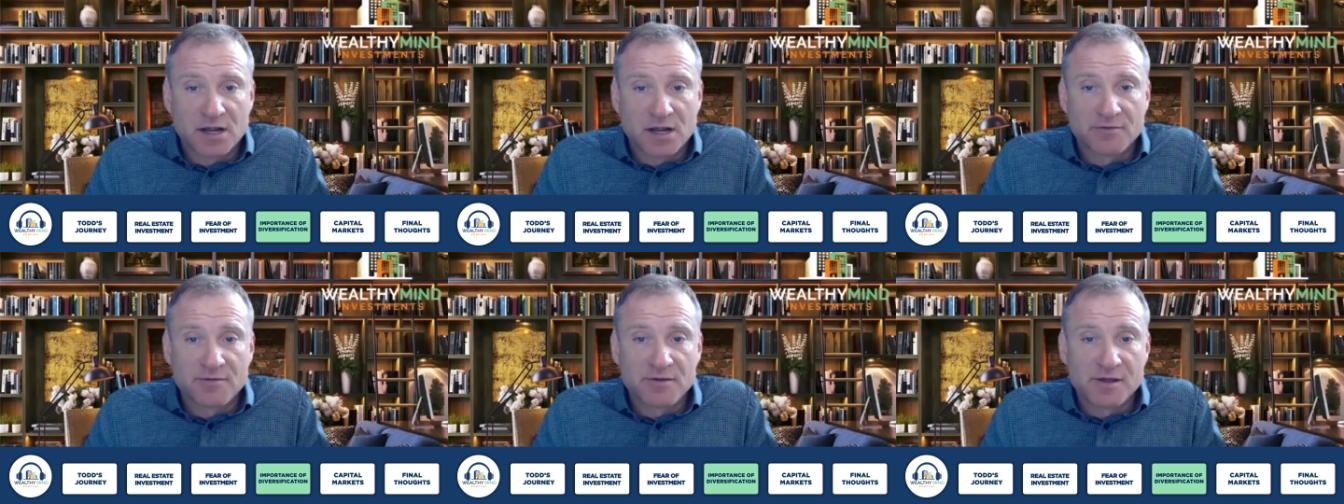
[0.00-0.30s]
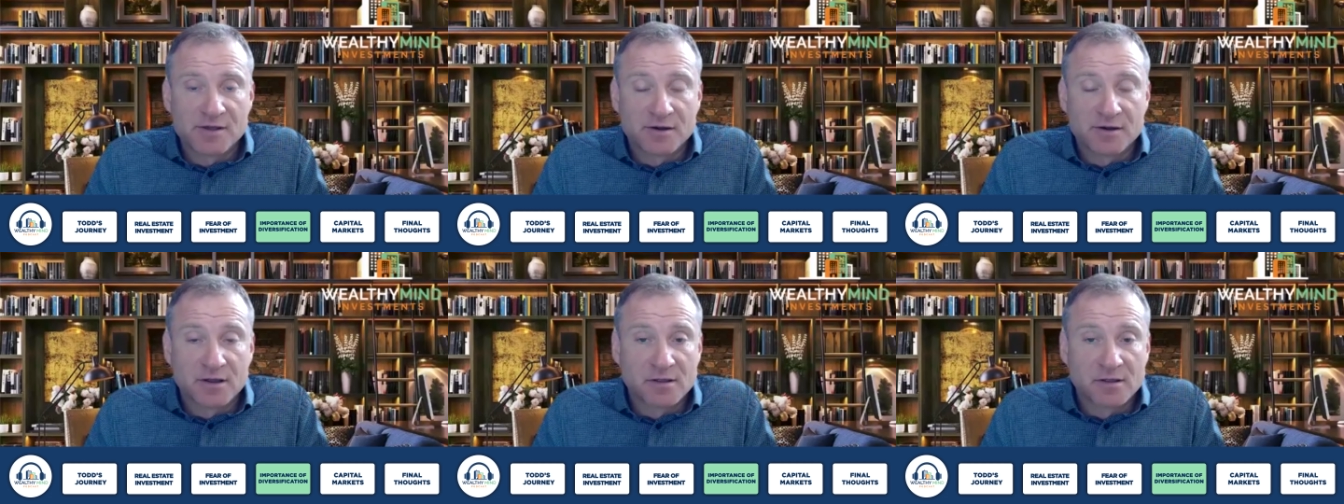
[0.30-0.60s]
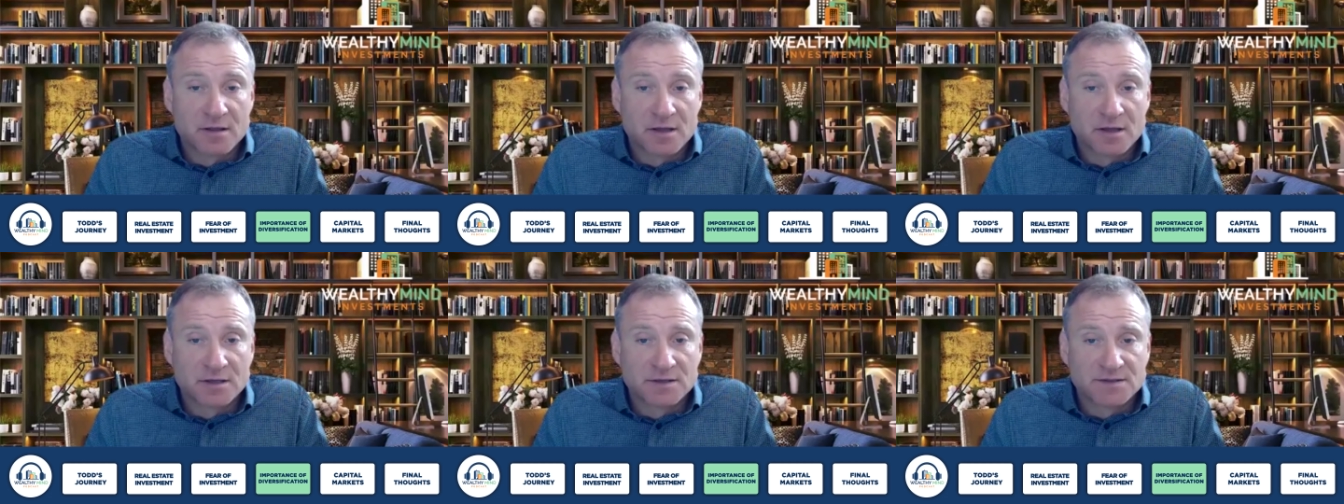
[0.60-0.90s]
career
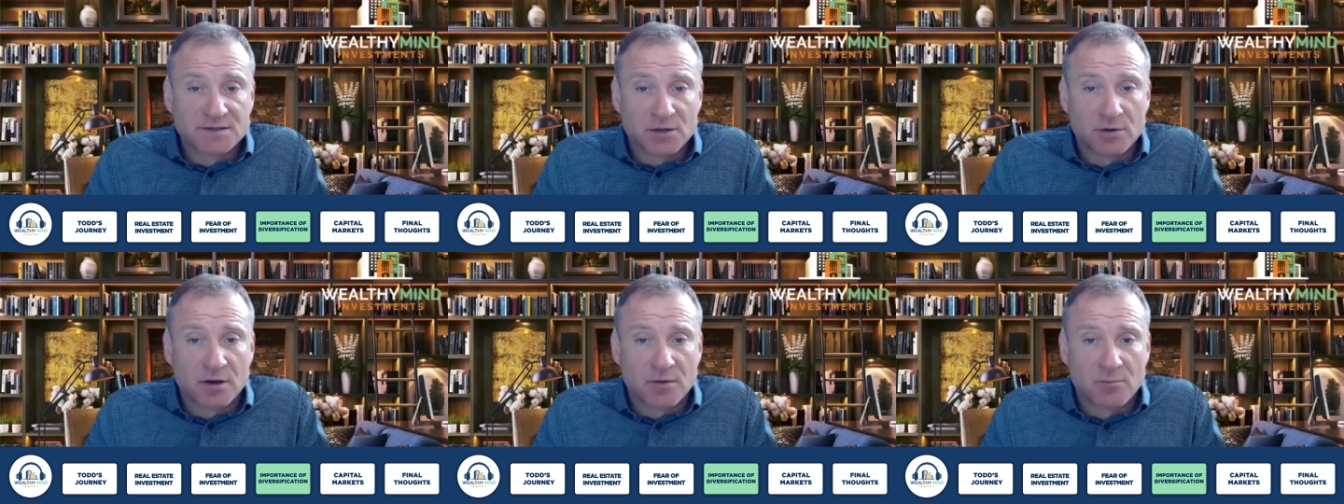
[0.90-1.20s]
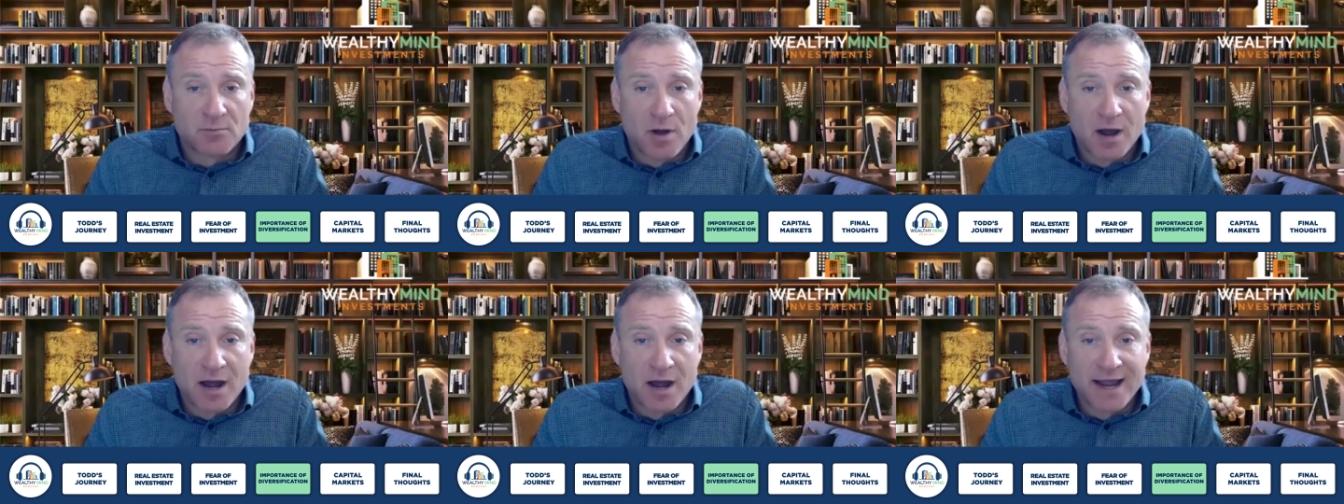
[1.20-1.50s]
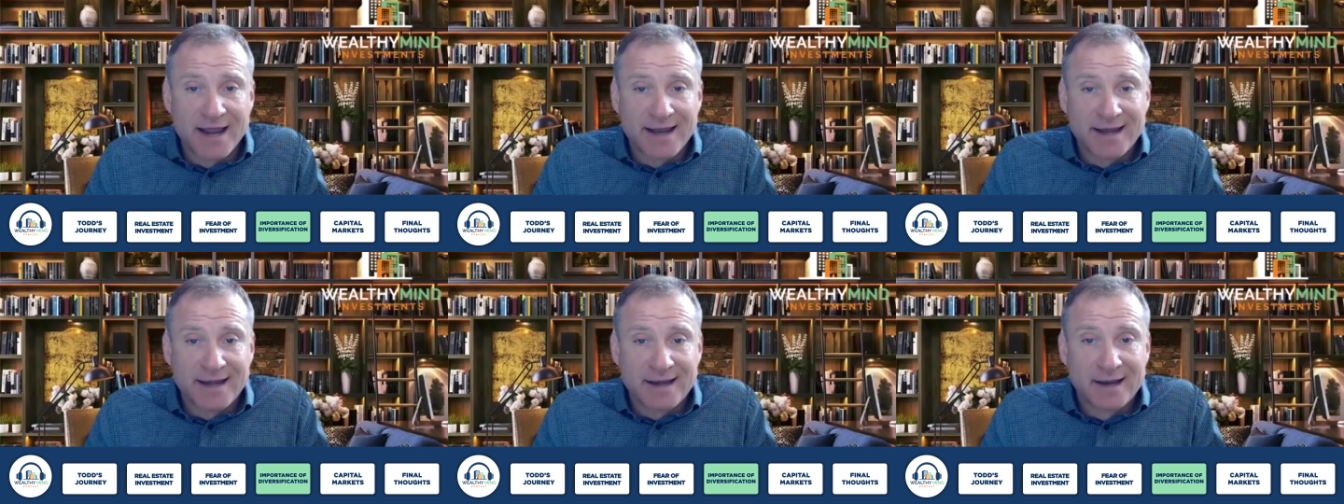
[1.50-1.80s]
and and so on
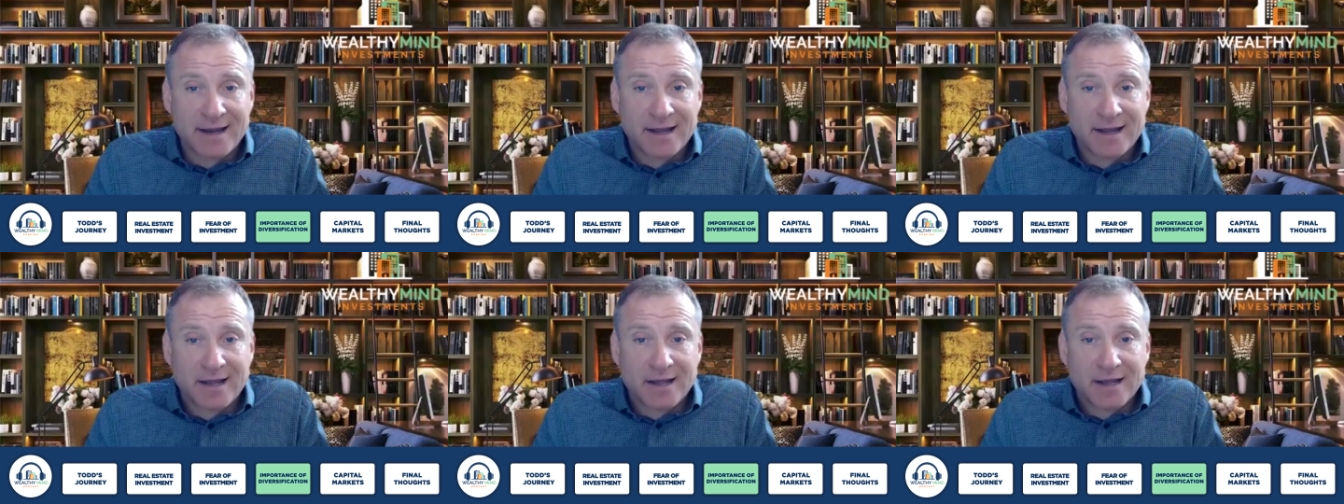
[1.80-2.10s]
mine,